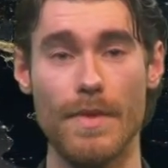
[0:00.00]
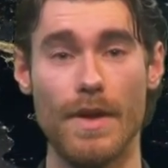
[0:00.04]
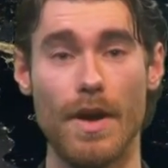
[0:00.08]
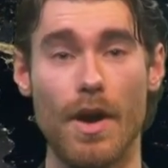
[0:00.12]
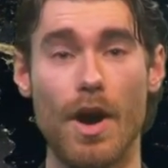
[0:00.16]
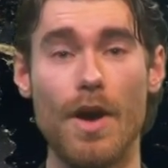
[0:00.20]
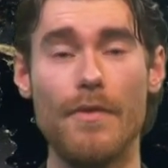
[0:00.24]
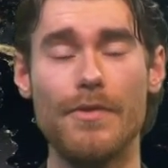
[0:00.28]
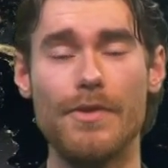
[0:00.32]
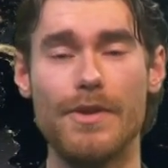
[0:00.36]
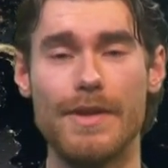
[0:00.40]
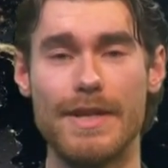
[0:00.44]

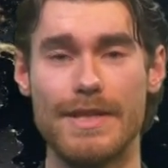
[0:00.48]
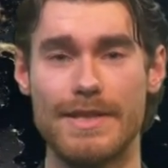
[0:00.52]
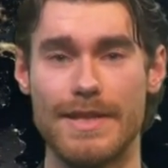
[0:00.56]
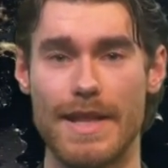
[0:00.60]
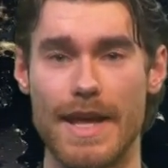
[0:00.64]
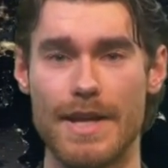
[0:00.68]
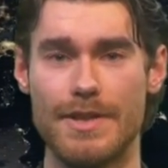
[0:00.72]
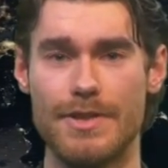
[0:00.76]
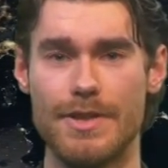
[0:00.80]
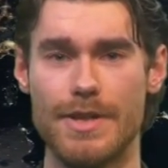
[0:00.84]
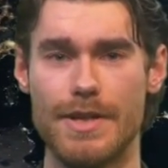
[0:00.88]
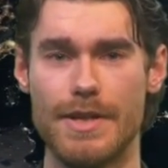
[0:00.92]
After this
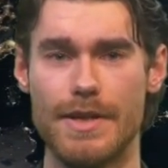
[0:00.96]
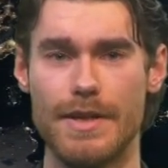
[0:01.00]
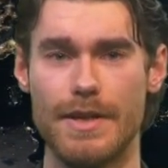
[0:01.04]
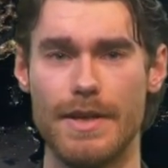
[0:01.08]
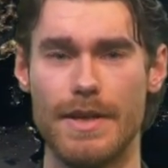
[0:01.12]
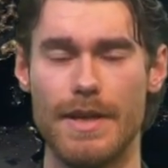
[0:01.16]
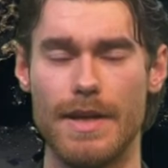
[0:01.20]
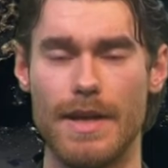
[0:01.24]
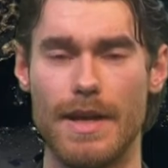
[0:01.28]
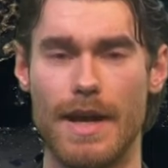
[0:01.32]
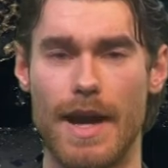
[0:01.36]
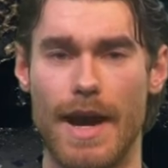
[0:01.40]
lecture,
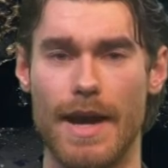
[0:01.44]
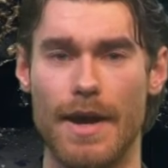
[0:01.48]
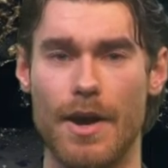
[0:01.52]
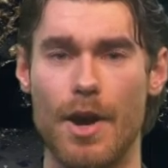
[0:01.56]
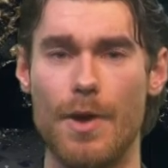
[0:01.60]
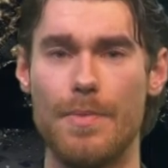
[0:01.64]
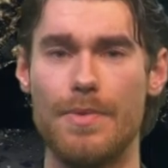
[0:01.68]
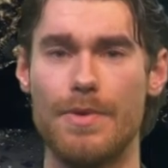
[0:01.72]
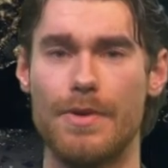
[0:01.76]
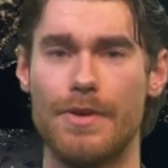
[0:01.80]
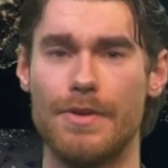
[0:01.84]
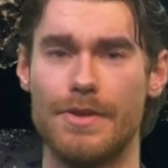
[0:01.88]
I
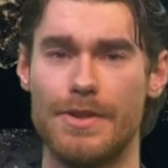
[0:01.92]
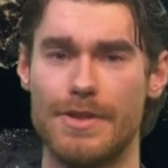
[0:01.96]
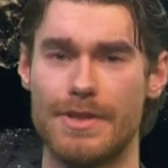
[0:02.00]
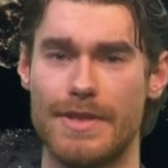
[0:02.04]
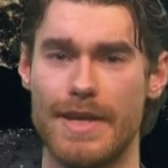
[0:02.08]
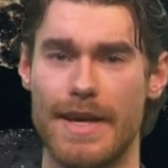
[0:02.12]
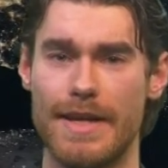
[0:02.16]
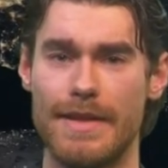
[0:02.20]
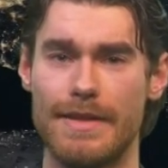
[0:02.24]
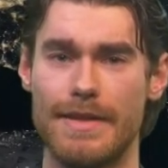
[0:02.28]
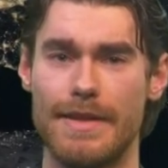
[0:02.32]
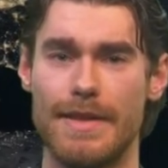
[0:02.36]
hope you
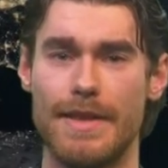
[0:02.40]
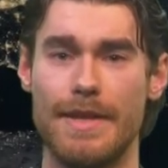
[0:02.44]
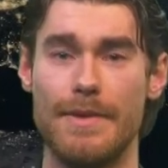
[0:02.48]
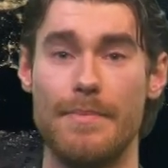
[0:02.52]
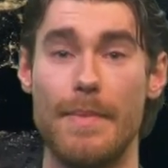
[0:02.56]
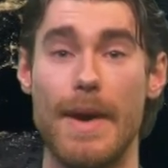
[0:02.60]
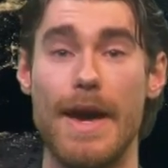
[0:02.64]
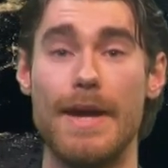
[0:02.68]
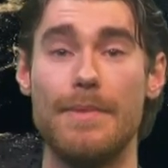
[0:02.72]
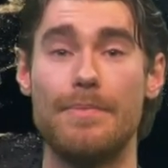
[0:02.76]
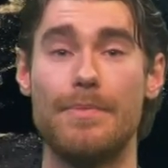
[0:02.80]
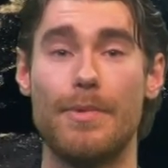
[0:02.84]
understand the
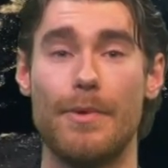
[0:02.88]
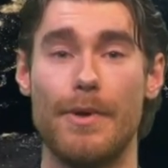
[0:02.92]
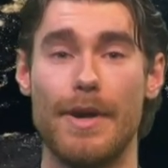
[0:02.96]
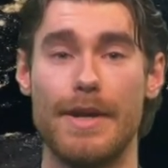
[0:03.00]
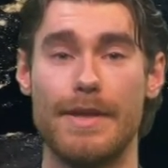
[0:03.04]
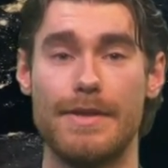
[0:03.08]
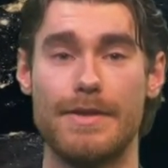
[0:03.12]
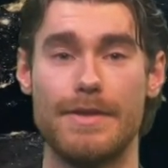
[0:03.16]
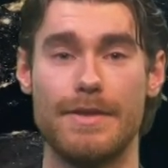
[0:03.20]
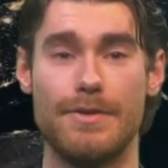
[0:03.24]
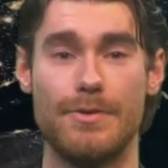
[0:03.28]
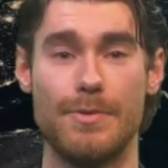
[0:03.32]
main
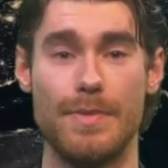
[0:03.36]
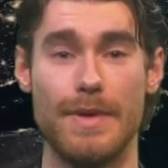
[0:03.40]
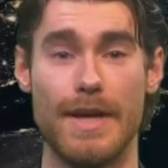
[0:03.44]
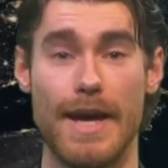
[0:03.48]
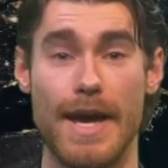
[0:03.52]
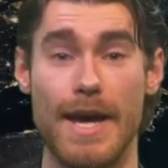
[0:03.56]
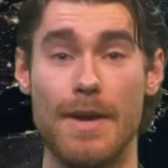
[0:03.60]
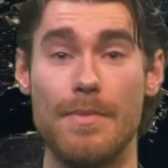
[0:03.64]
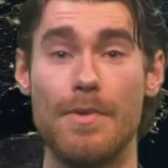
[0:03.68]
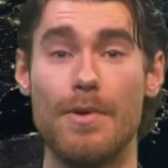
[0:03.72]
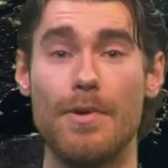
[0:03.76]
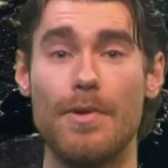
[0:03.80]
points to be
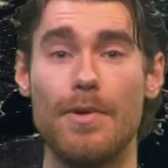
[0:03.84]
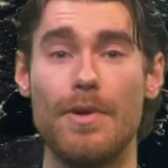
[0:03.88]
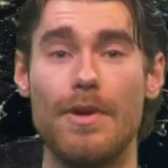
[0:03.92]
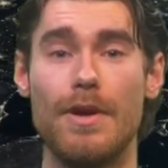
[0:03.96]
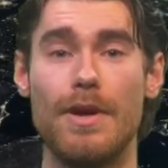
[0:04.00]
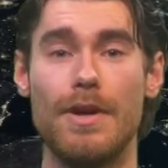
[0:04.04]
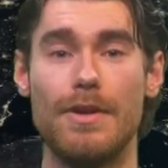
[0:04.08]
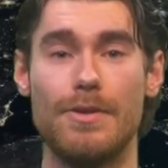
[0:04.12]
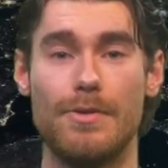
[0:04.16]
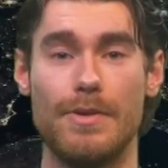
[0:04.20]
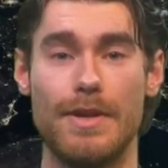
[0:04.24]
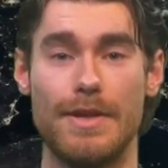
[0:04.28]
able
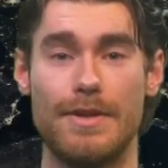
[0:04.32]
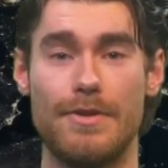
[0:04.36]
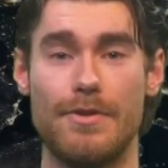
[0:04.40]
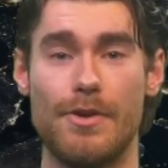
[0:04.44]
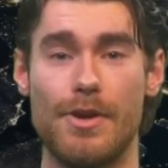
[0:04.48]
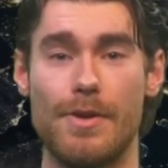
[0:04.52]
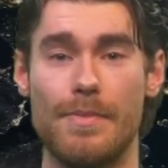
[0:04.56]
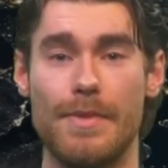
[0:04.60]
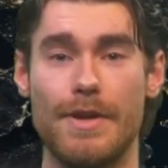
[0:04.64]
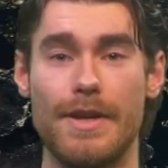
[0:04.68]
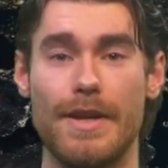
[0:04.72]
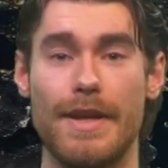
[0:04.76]
to
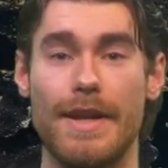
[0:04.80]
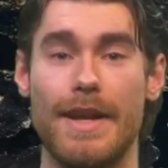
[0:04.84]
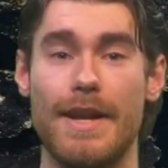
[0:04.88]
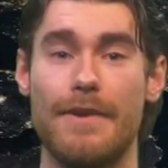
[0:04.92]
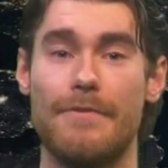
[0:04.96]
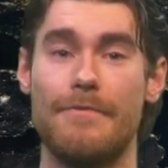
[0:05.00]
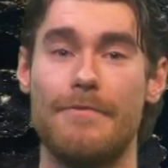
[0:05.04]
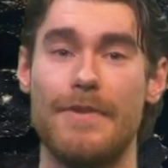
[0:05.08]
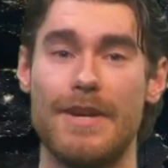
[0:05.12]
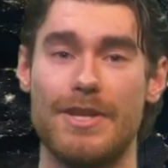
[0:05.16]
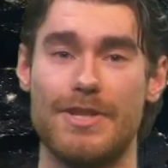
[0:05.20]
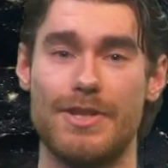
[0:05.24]
determine an
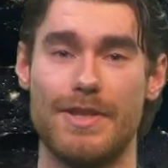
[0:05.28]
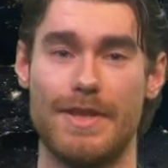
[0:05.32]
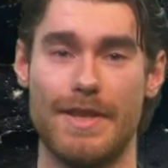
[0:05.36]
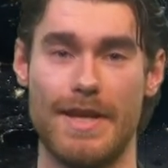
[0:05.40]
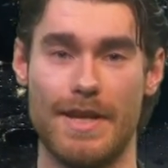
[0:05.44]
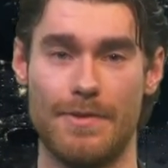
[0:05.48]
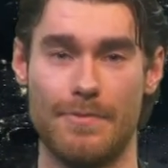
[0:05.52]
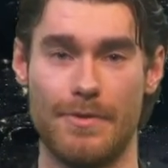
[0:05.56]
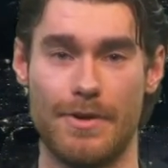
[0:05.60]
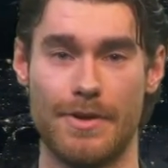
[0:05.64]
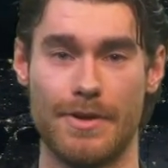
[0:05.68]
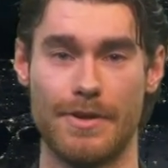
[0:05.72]
efficient
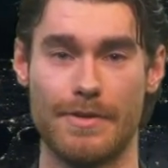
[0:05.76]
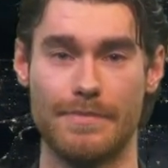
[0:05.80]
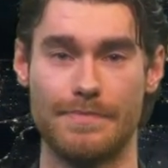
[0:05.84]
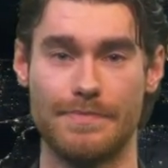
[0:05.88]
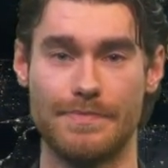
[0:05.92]
network.